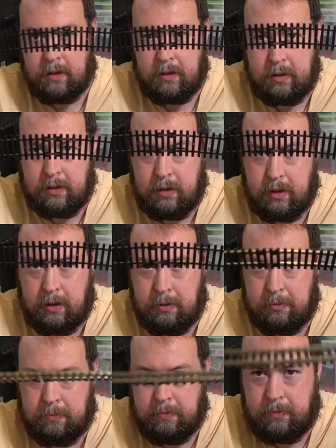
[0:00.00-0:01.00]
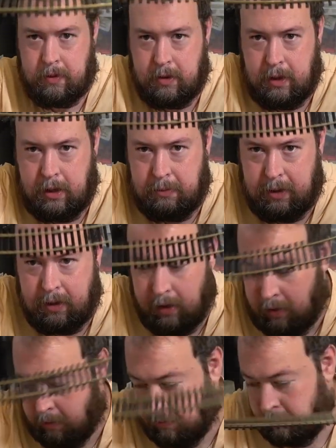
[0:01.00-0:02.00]
So there we
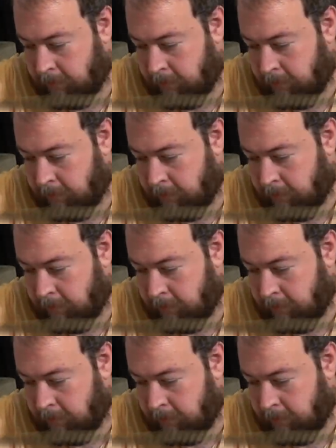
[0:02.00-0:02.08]
go.